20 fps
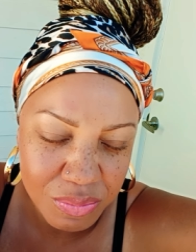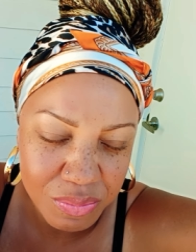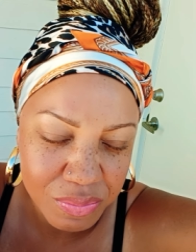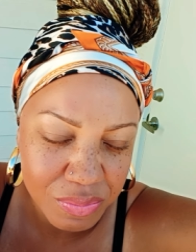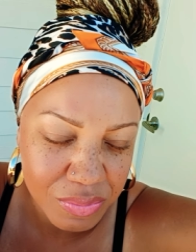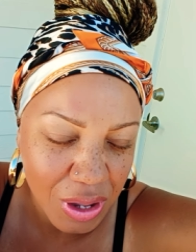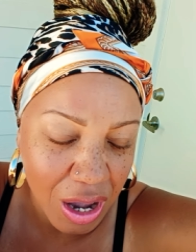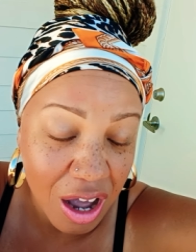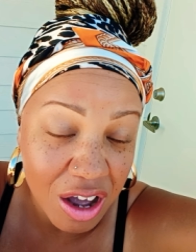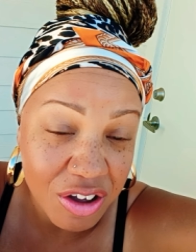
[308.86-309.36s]

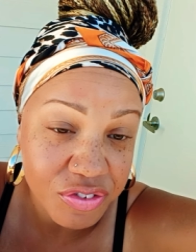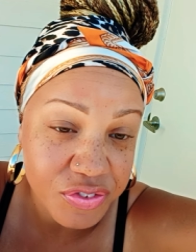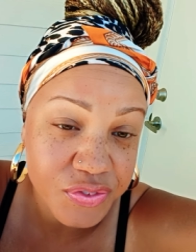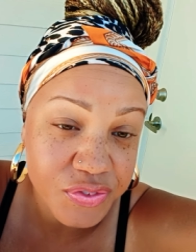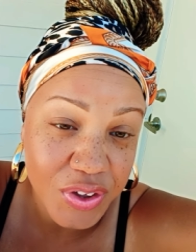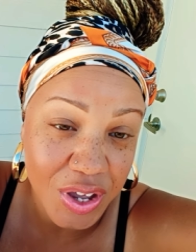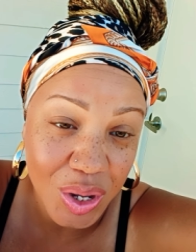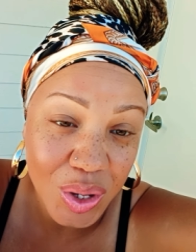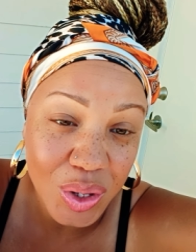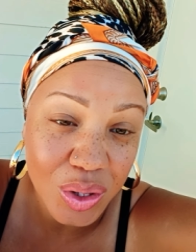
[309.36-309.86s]
I
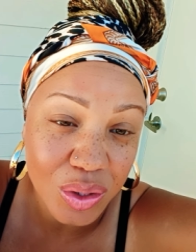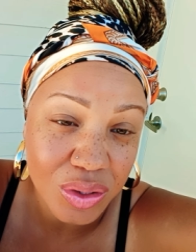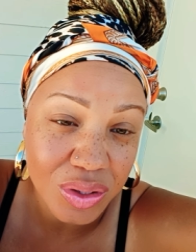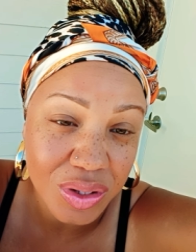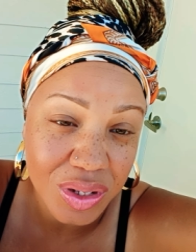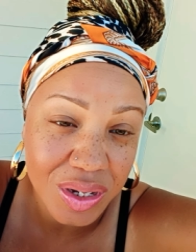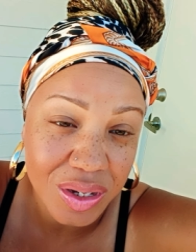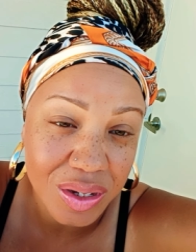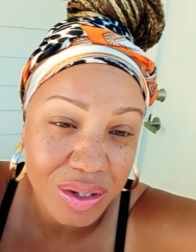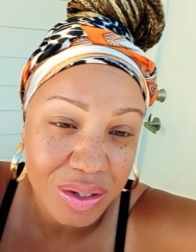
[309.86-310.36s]

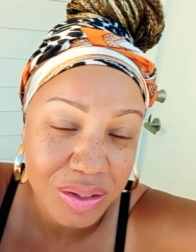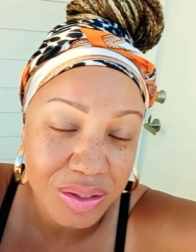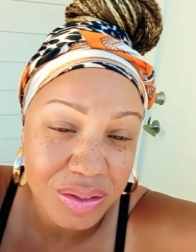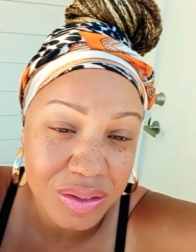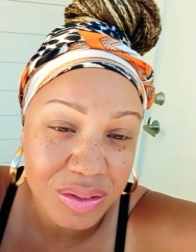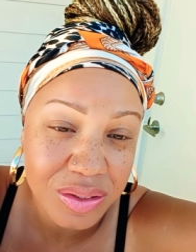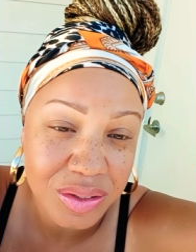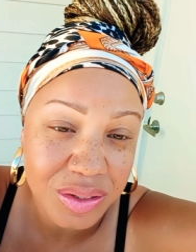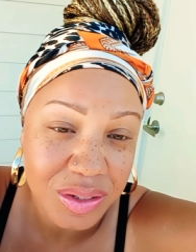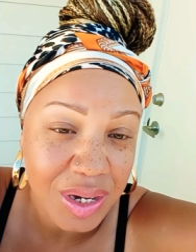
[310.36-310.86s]
fell
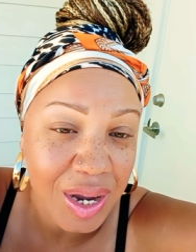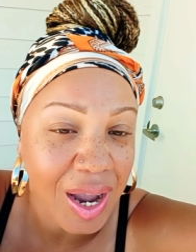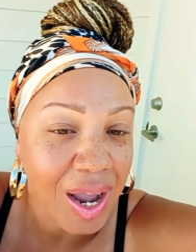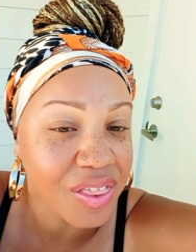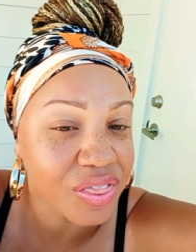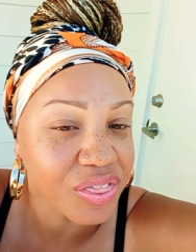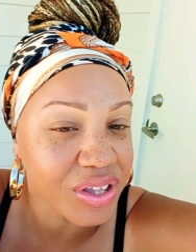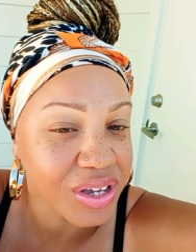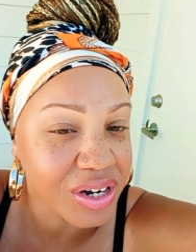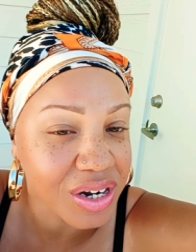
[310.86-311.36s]

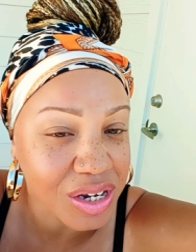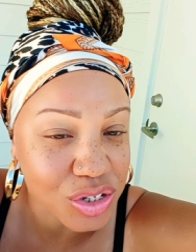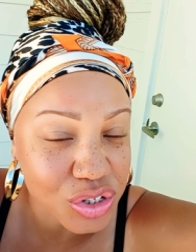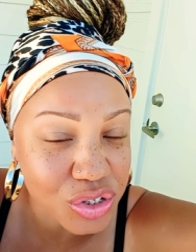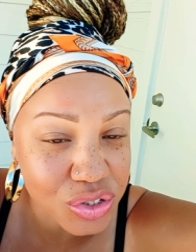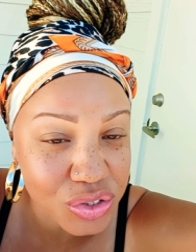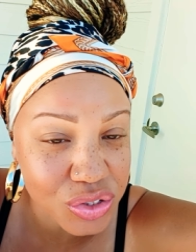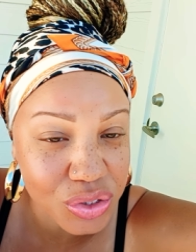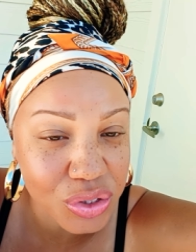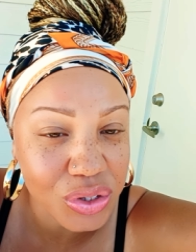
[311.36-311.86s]
and then I
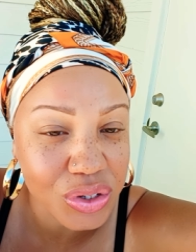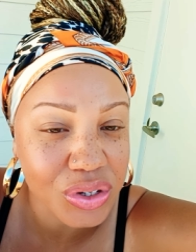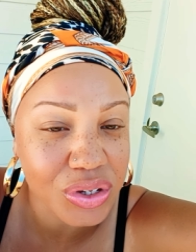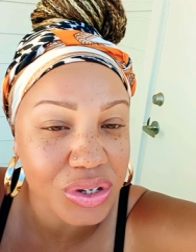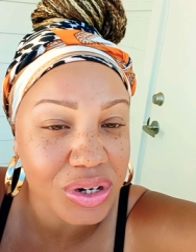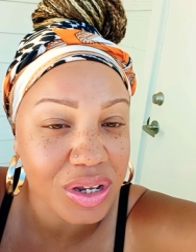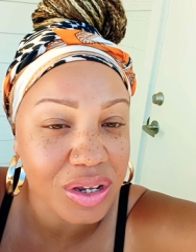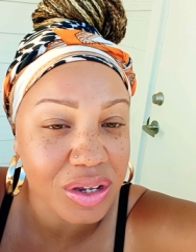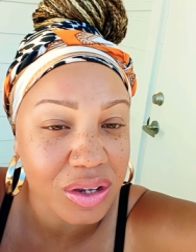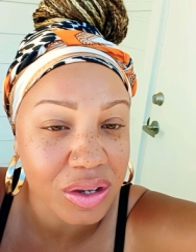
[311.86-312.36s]

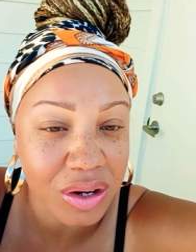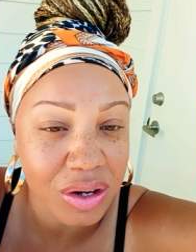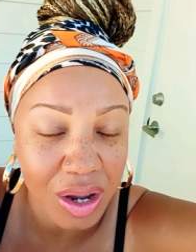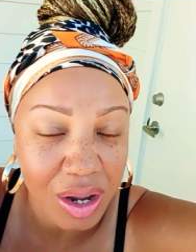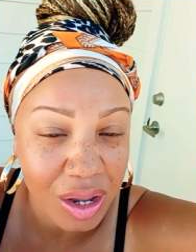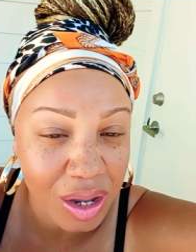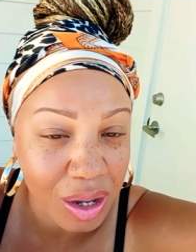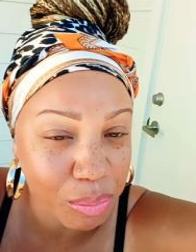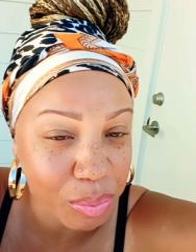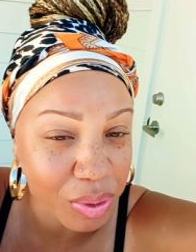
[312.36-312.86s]
stood and I
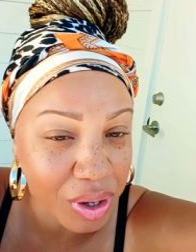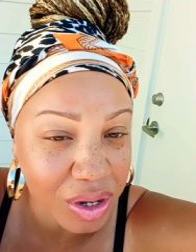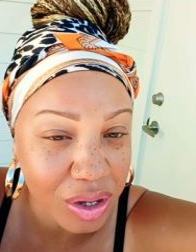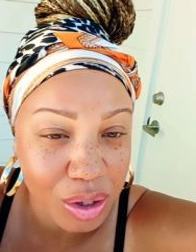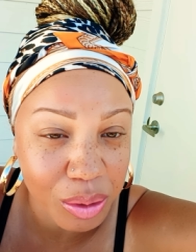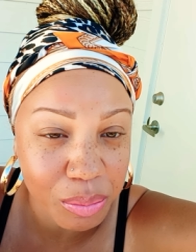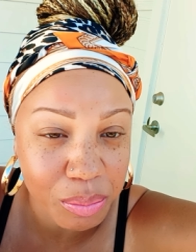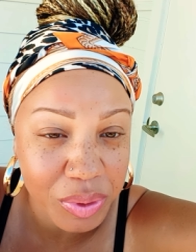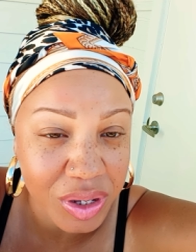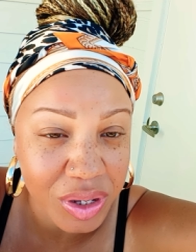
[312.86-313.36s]
got back
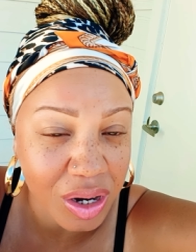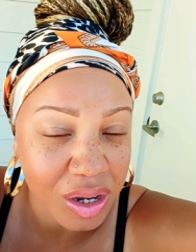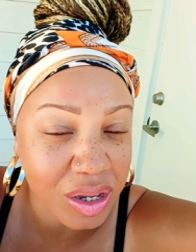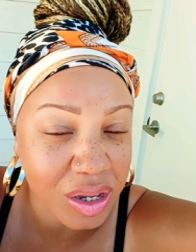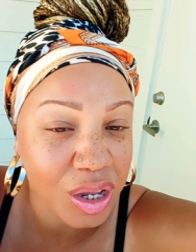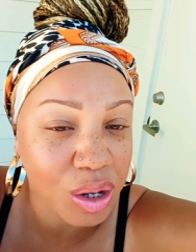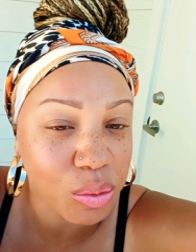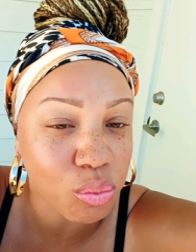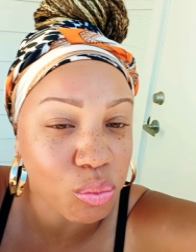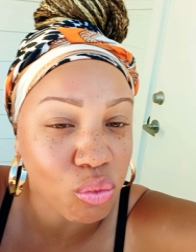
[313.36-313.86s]
up and I
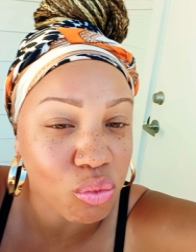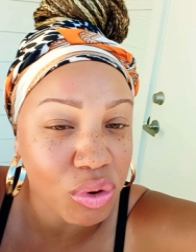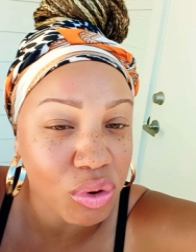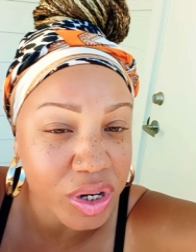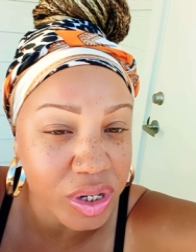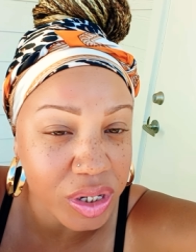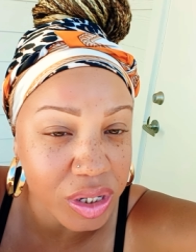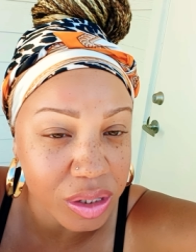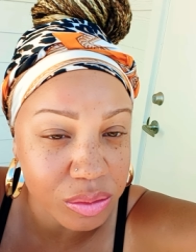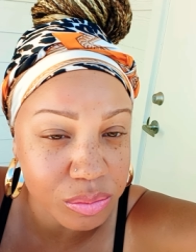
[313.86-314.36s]
kept
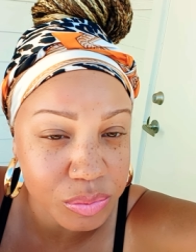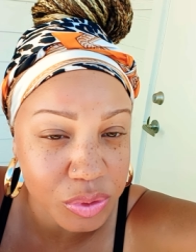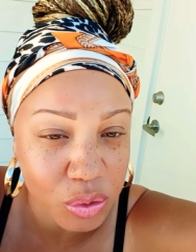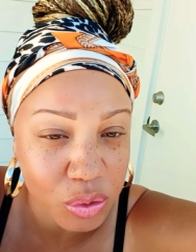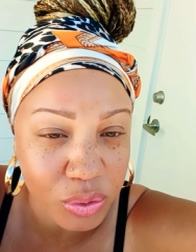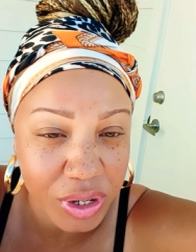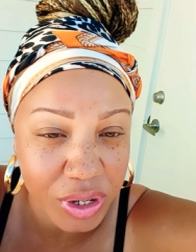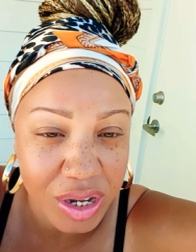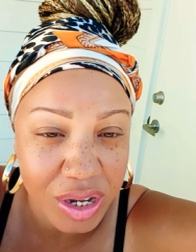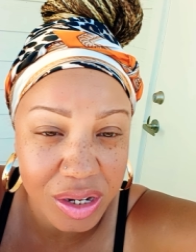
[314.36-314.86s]
running.
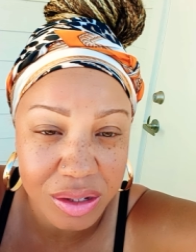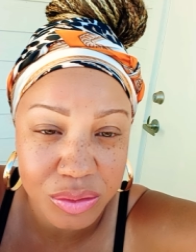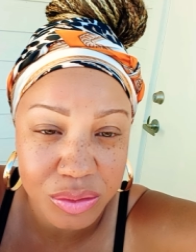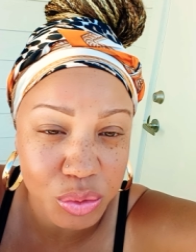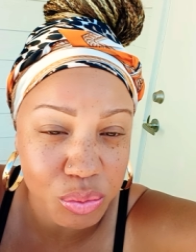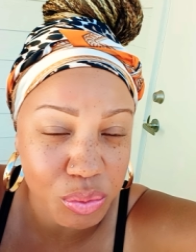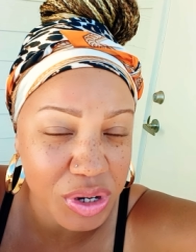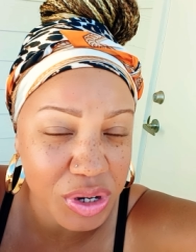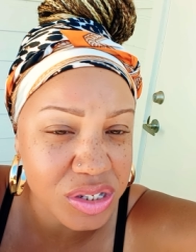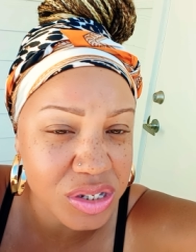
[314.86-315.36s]
Okay, the
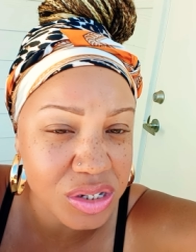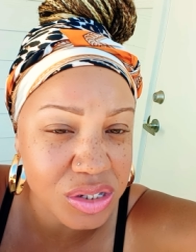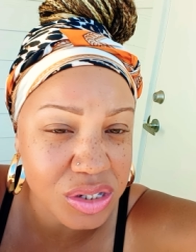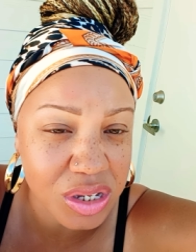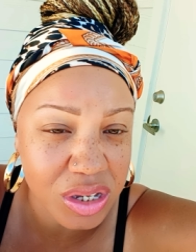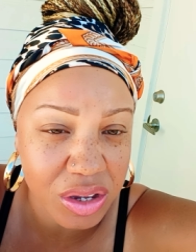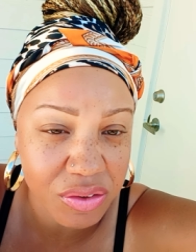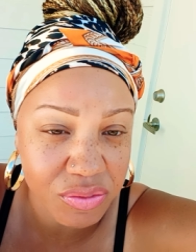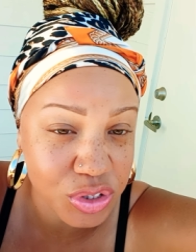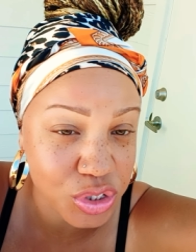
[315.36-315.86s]
race isn't
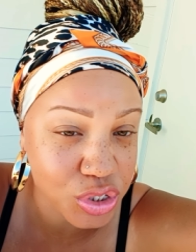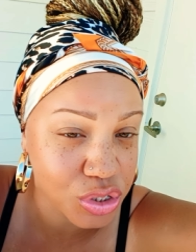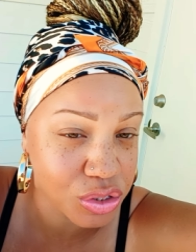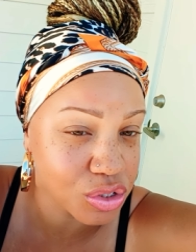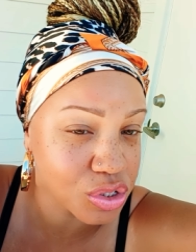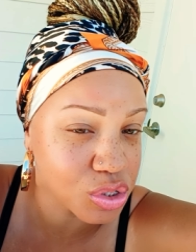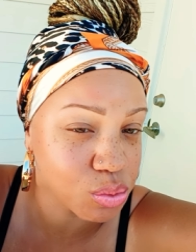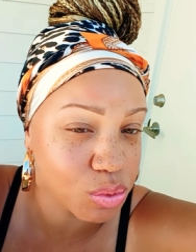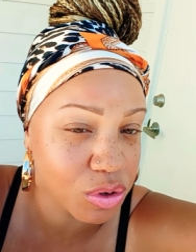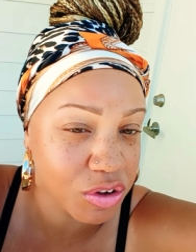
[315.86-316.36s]
given to the
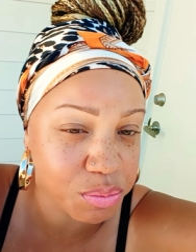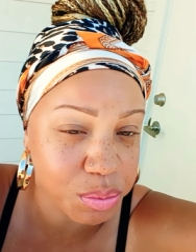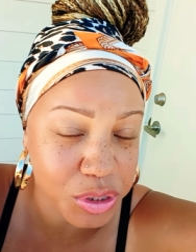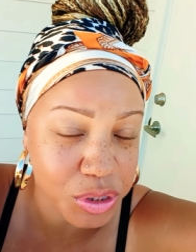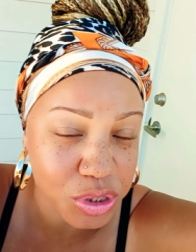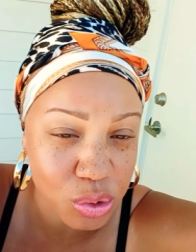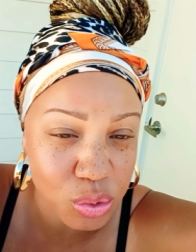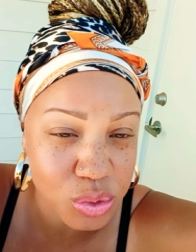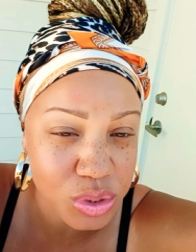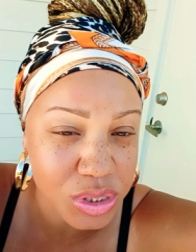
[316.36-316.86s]
swift, but
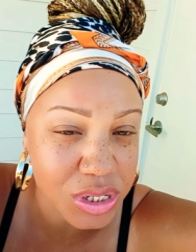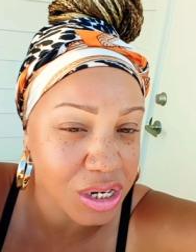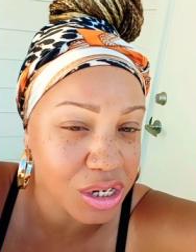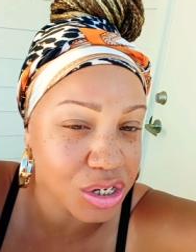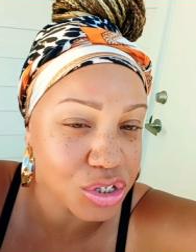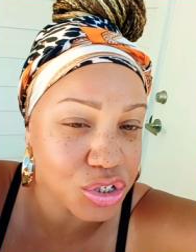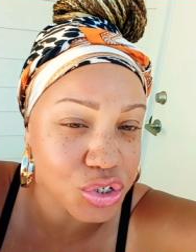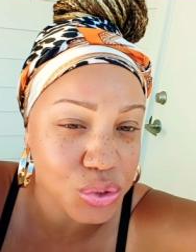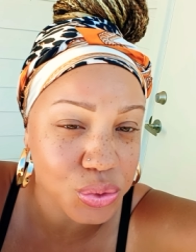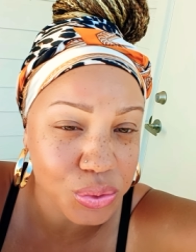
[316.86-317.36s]
those that
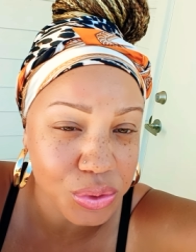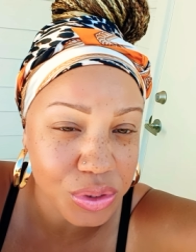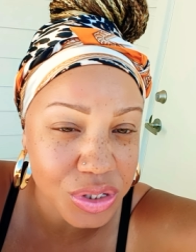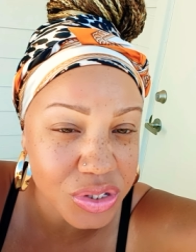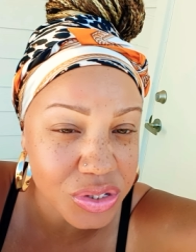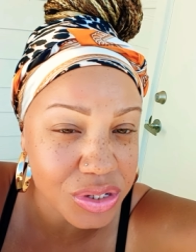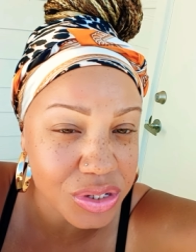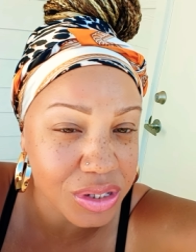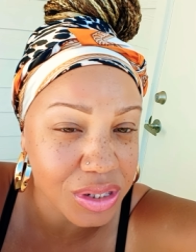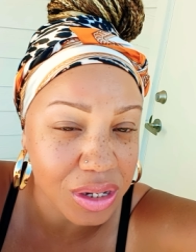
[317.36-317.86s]
endure
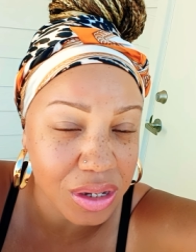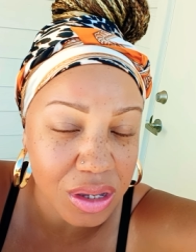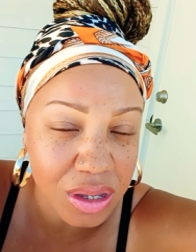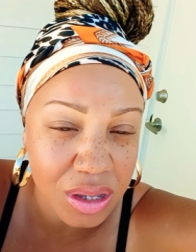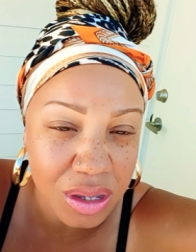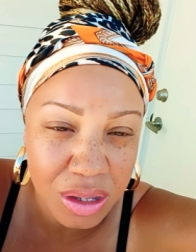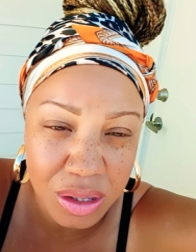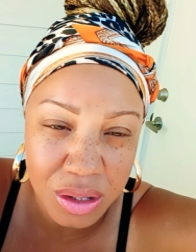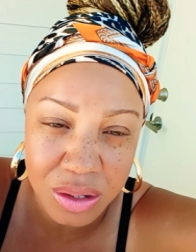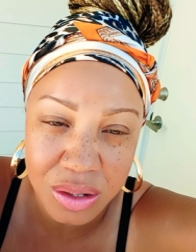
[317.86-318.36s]
until the
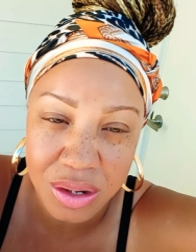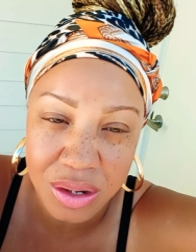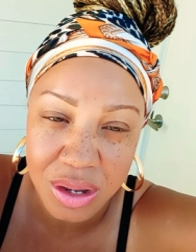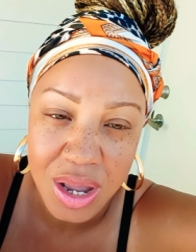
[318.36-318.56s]
end.